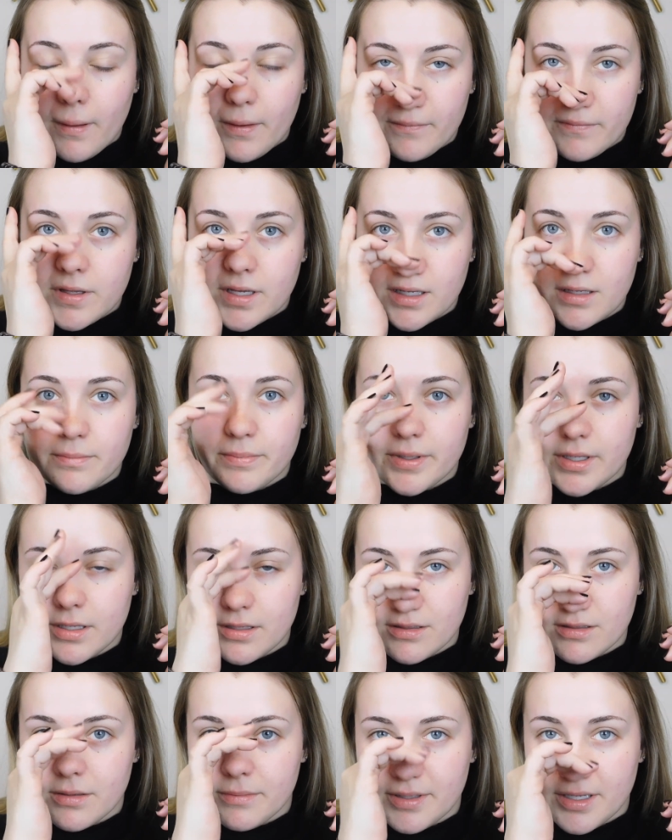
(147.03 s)
You can kind of put
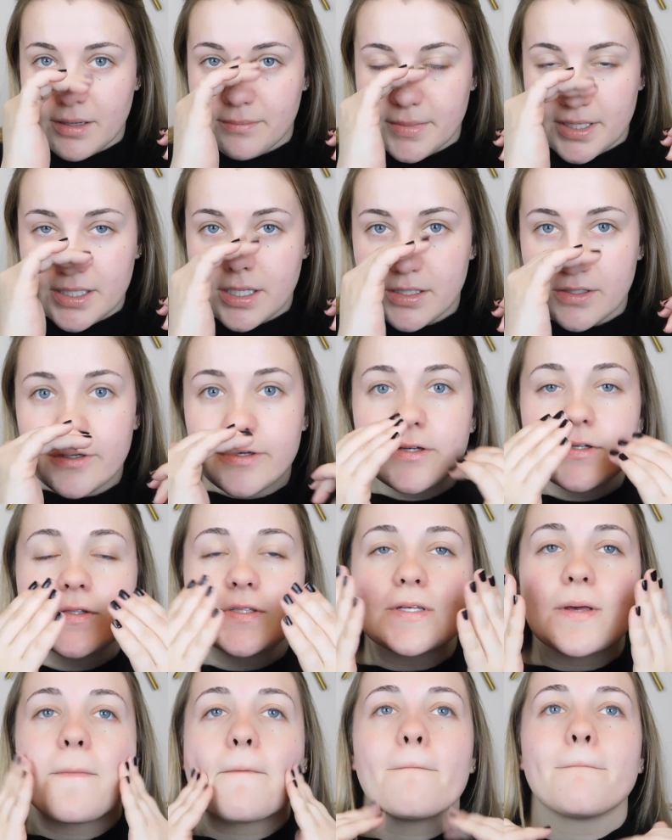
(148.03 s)
a little bit on my
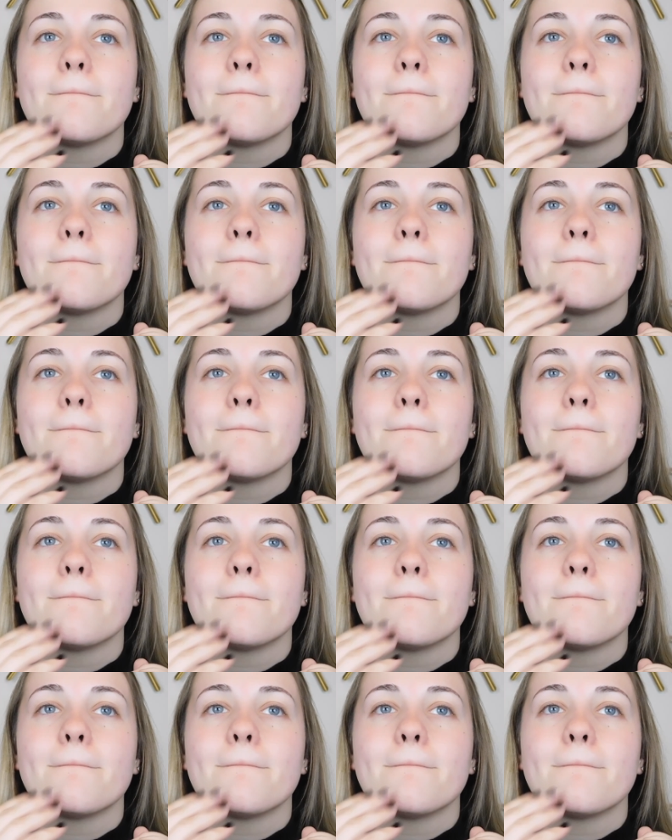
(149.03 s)
nose.